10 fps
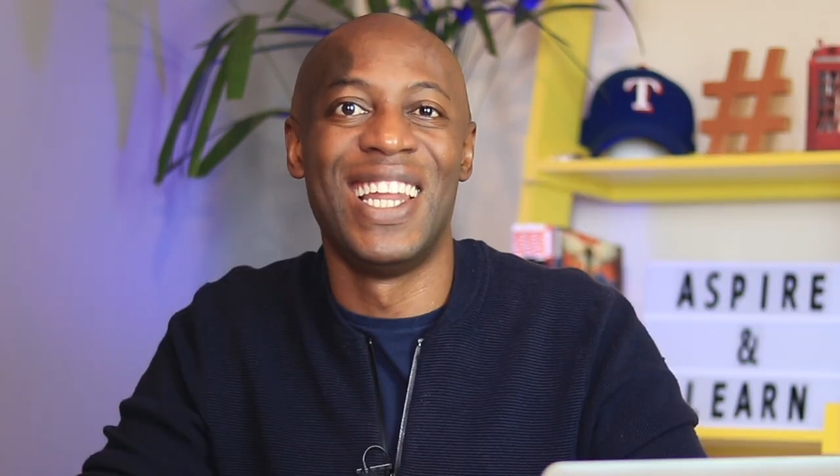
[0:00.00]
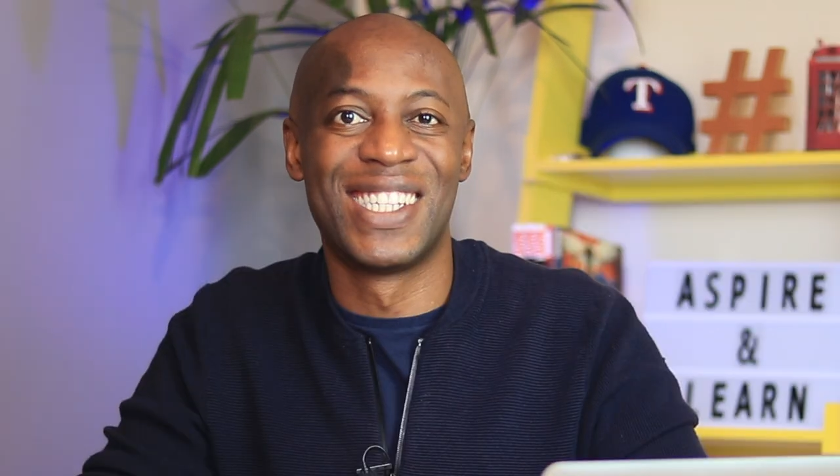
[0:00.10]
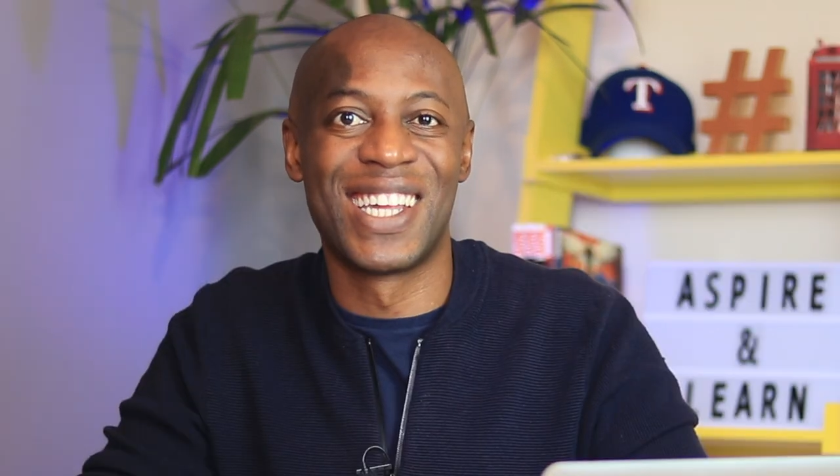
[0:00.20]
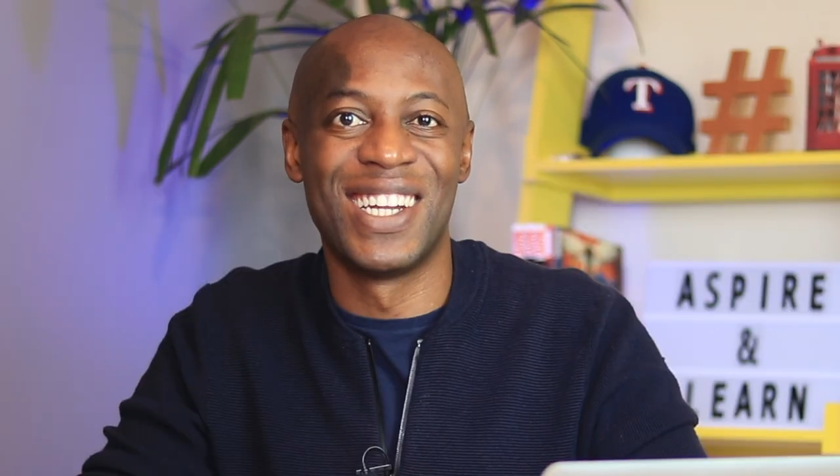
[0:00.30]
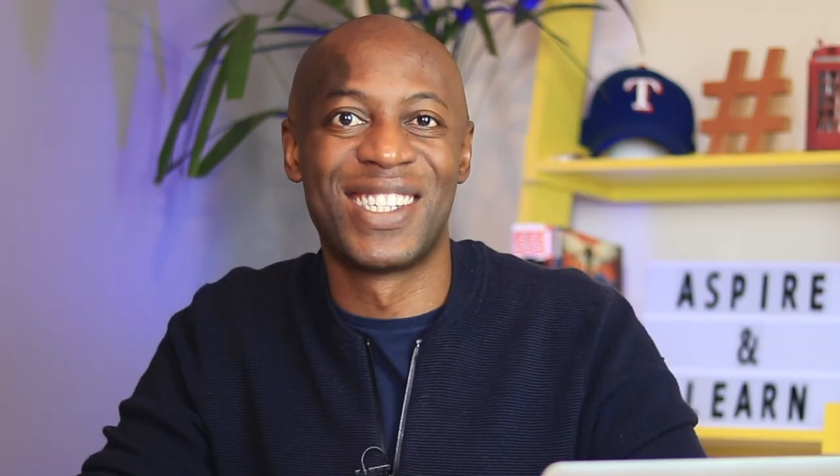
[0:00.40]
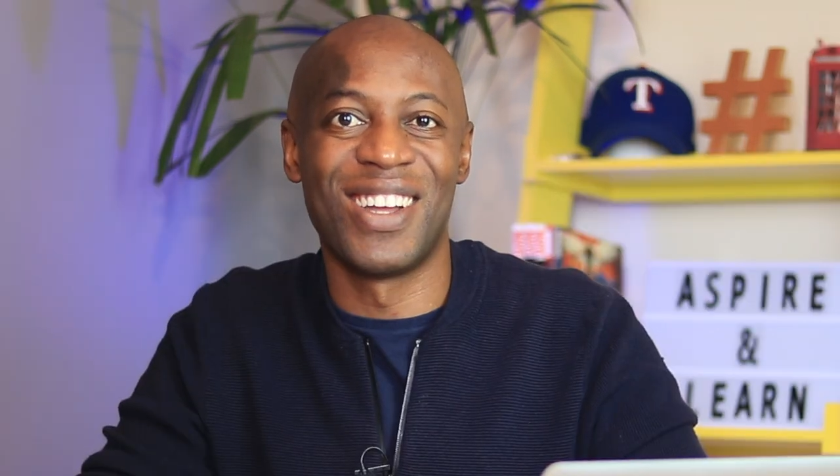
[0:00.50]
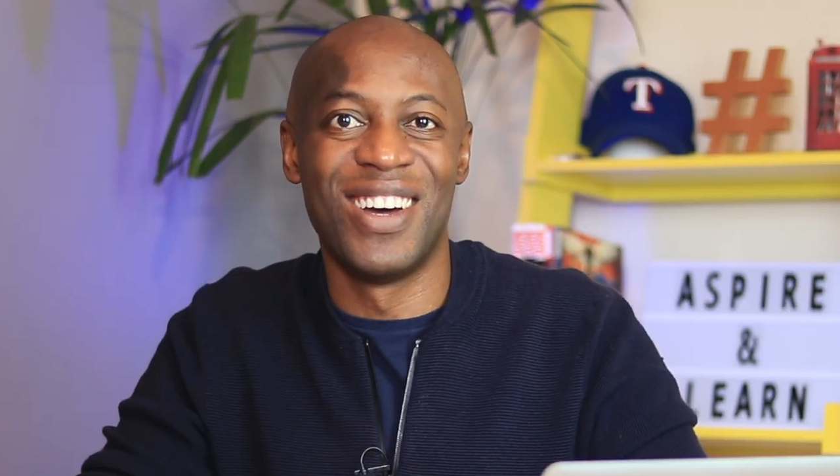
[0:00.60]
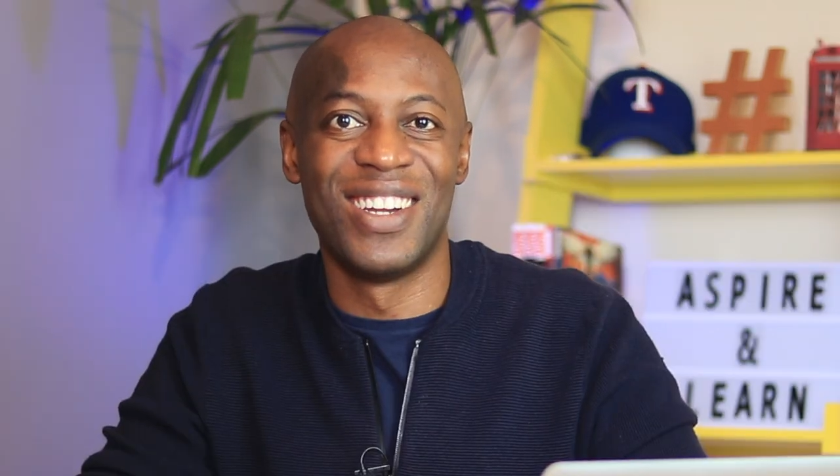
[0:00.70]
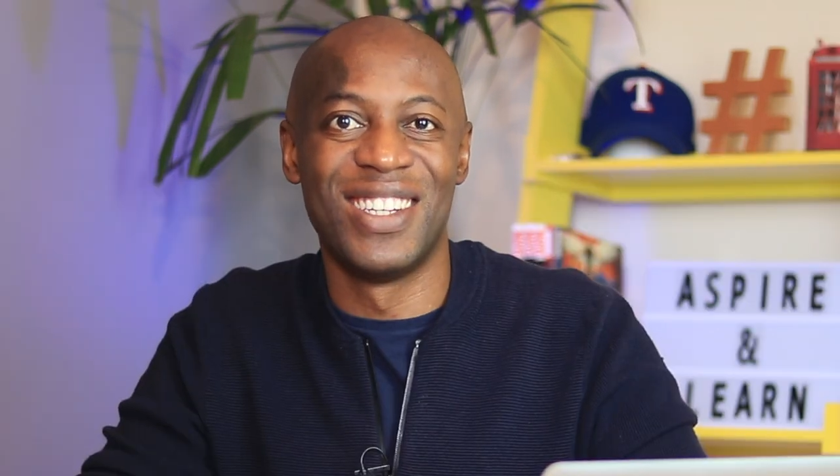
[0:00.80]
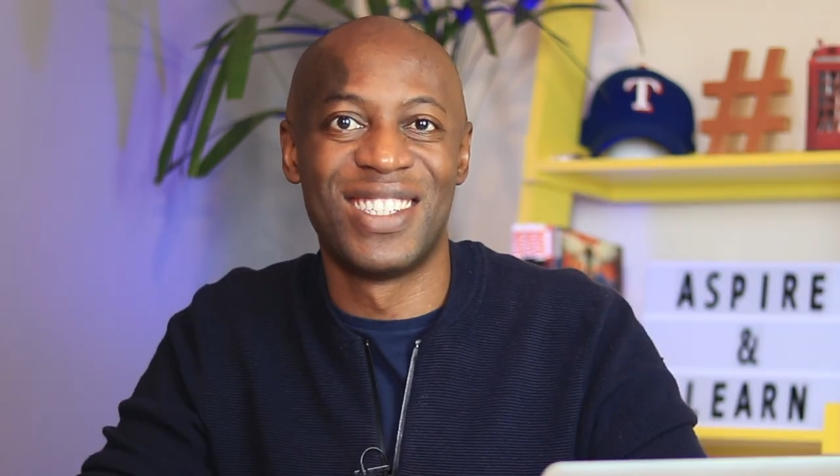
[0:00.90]
Let's get
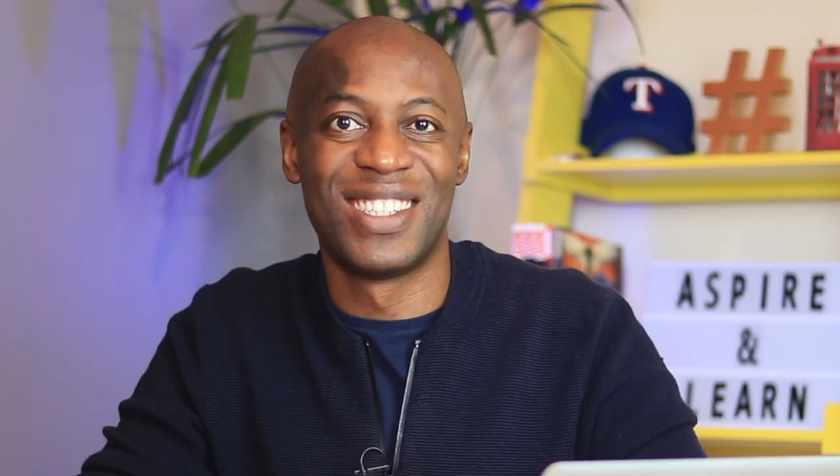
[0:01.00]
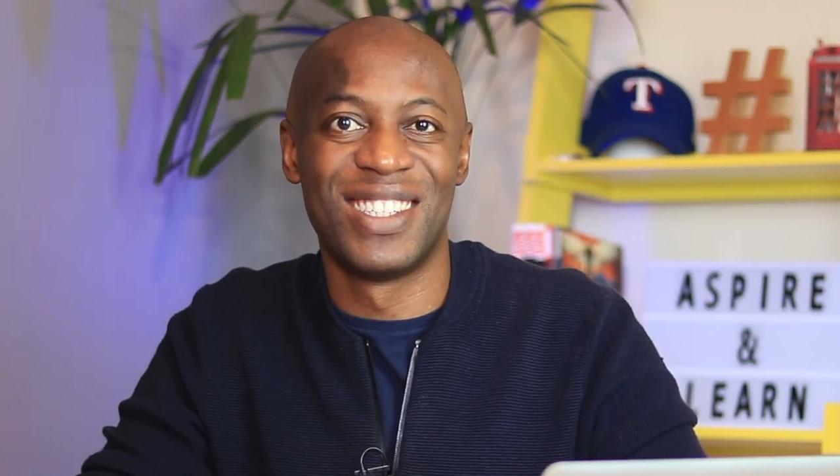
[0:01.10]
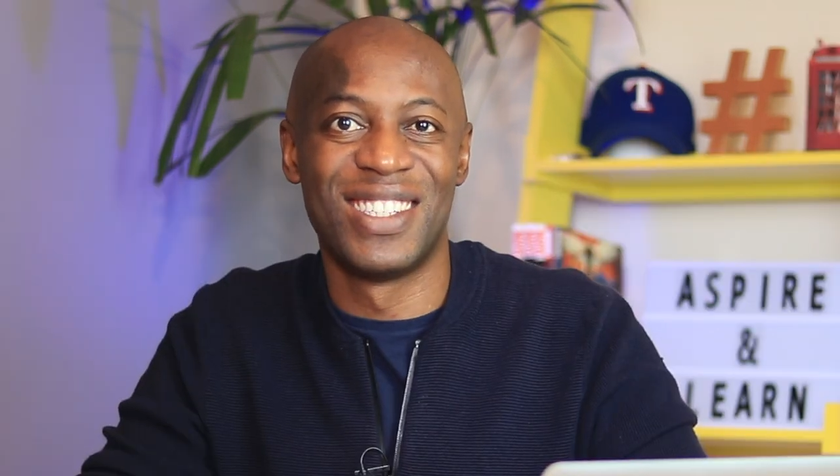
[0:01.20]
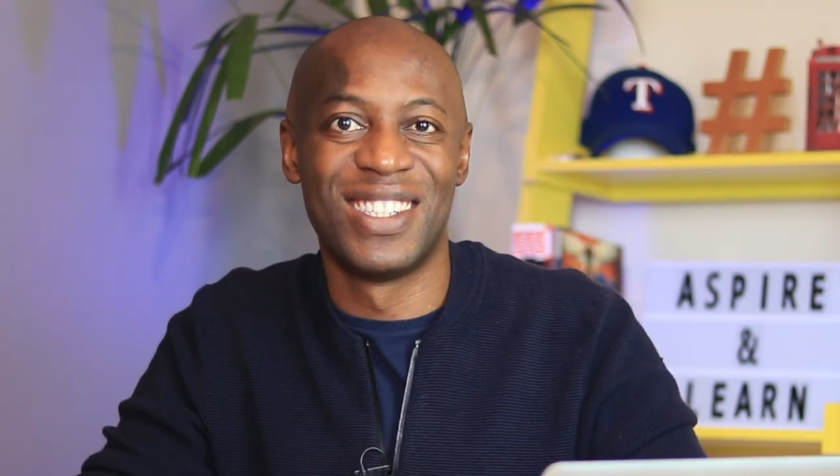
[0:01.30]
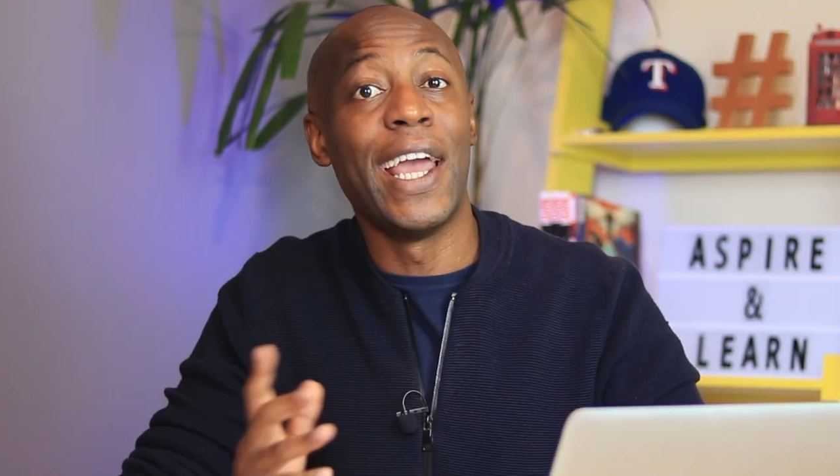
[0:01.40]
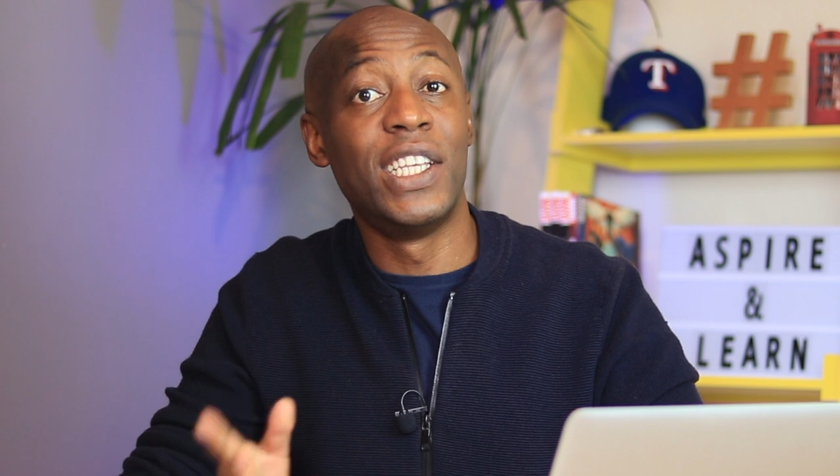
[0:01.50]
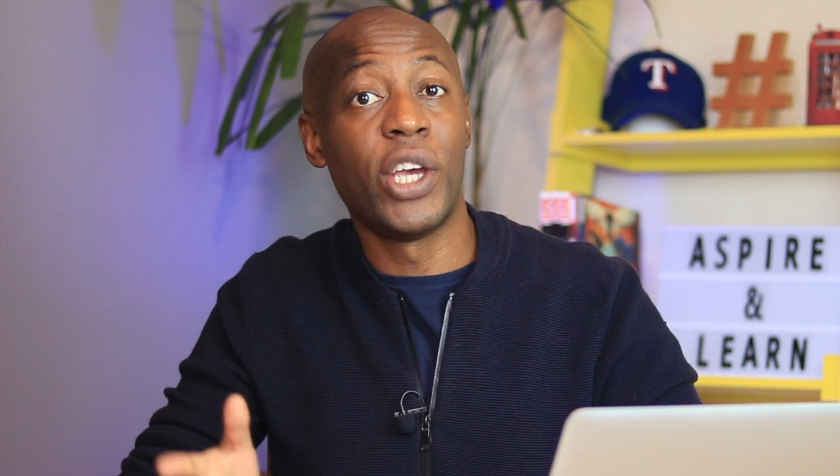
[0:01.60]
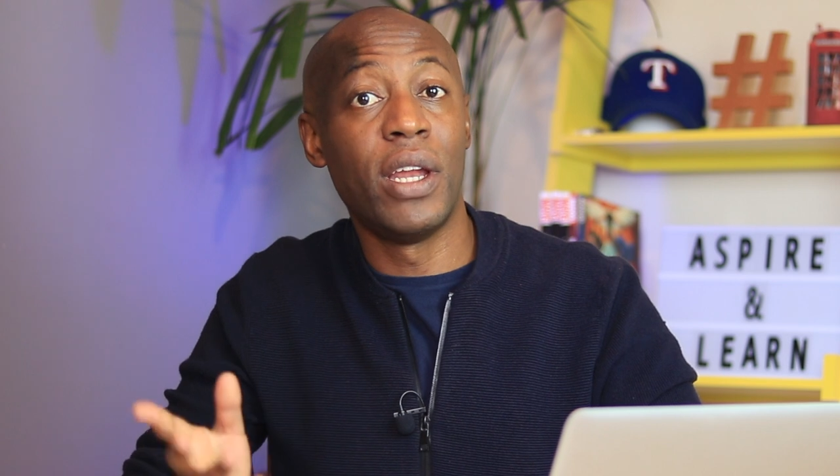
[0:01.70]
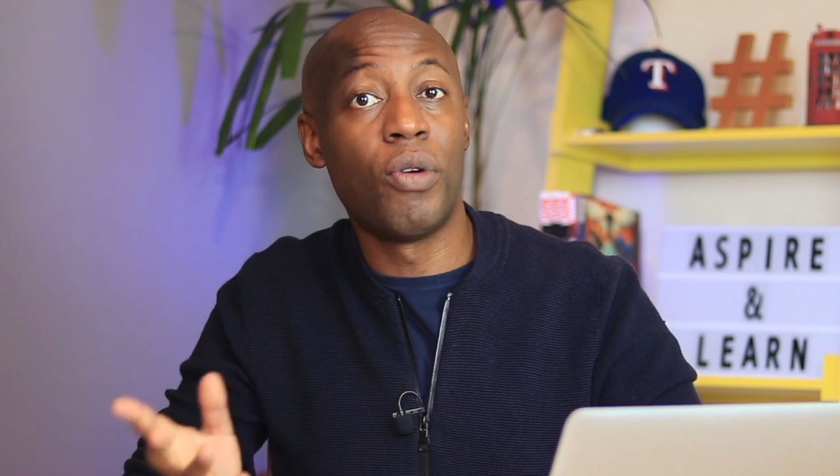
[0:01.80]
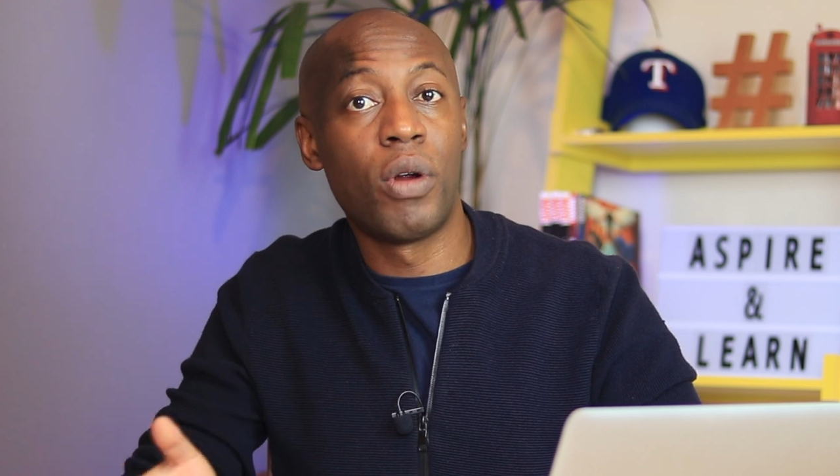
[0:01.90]
started. A
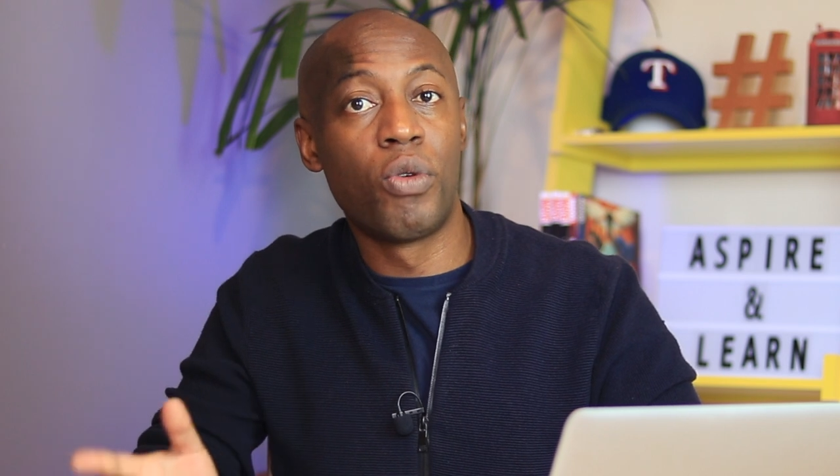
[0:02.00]
general